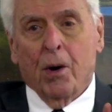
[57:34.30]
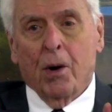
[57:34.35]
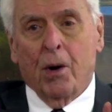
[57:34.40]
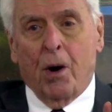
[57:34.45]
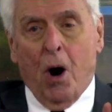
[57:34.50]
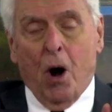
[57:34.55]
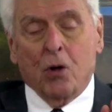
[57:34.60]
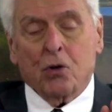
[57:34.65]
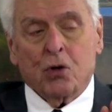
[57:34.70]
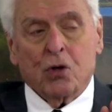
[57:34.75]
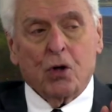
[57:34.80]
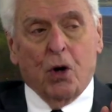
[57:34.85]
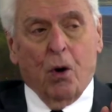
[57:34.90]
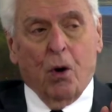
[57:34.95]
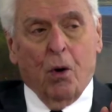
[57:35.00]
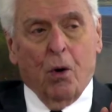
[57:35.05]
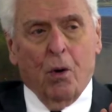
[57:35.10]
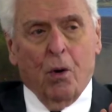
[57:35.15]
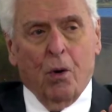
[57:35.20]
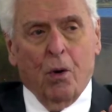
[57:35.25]

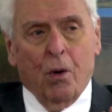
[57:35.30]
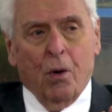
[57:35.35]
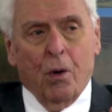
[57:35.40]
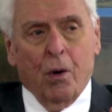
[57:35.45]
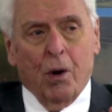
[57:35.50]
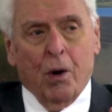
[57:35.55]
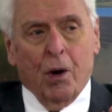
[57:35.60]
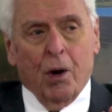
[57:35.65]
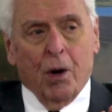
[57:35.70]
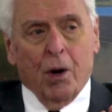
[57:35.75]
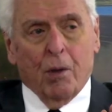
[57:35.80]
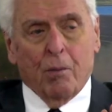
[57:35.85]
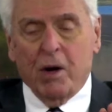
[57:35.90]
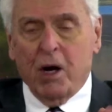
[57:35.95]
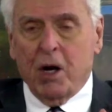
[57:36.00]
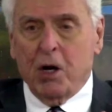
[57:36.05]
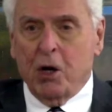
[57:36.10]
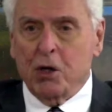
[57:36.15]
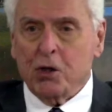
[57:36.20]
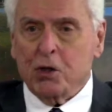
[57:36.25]
also
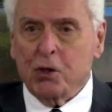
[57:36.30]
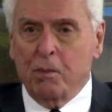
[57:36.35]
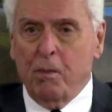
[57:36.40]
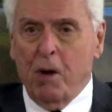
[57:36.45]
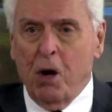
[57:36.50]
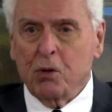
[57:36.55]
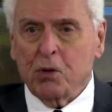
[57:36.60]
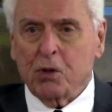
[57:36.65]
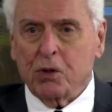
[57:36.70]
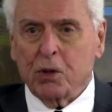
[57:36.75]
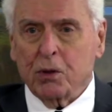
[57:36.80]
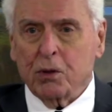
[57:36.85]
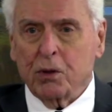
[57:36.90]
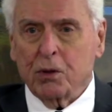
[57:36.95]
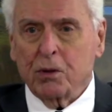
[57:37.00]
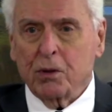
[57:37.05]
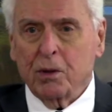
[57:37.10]
because of Moses.